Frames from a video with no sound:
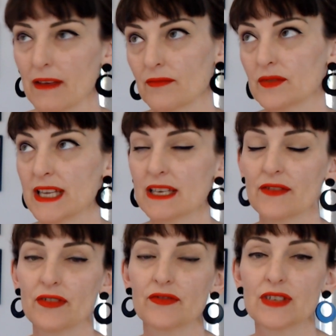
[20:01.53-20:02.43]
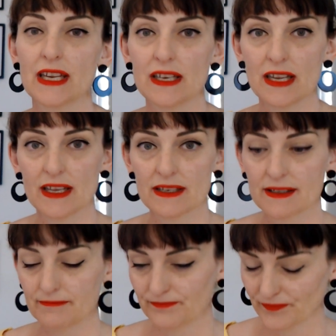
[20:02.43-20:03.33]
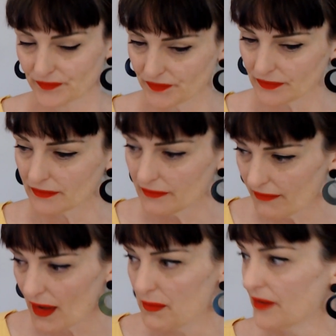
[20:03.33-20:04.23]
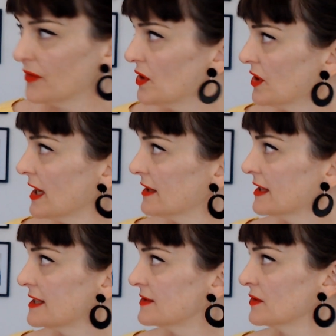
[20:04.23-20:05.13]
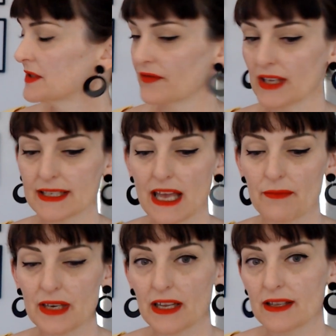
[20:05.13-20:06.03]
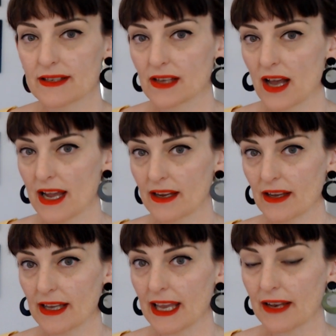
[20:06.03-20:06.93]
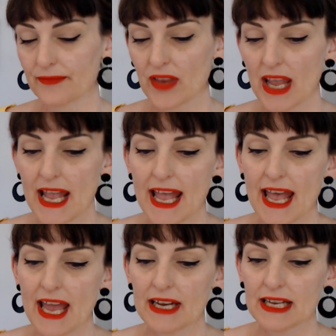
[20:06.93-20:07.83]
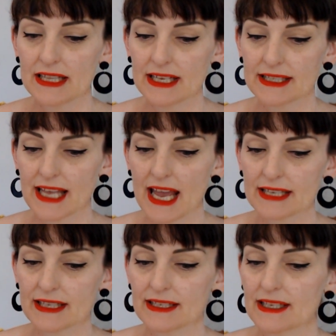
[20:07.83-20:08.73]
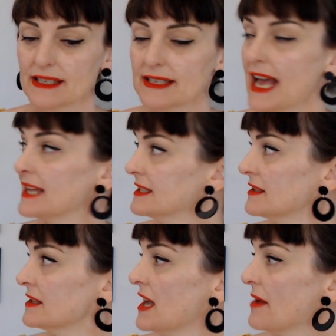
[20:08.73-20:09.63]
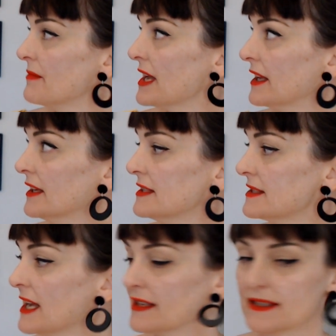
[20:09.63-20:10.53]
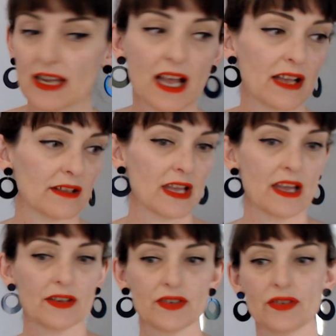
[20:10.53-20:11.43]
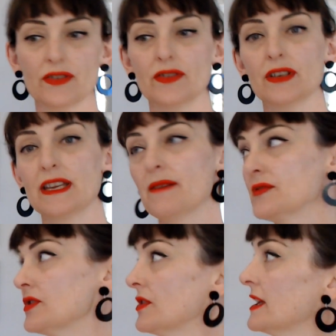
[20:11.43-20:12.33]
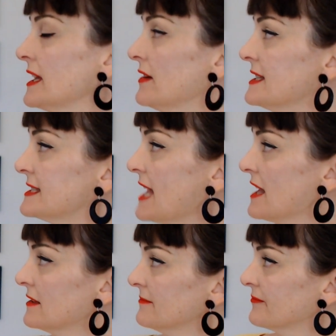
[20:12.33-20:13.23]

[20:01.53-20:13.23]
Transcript: 10 to 15 years before you get these sorts of things happening in the sky again. And in this case, this is Saturn making a sextile to Neptune. Here is Saturn